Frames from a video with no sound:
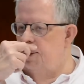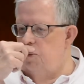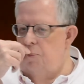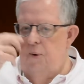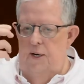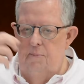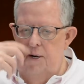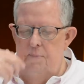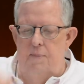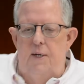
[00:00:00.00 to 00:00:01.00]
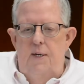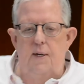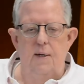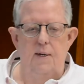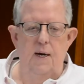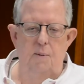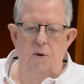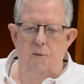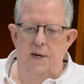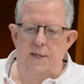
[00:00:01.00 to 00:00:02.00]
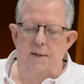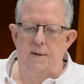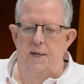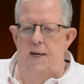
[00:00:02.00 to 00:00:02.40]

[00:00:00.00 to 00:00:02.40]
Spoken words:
We prayed him up, got him all ready.